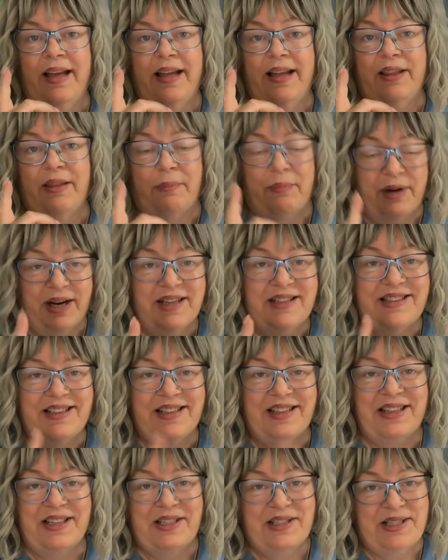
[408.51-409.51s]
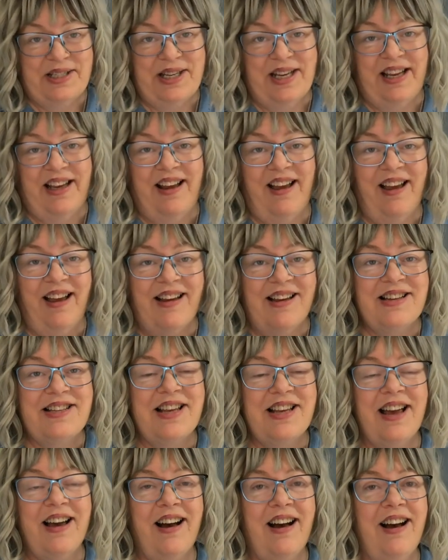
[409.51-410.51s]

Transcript: The presidency is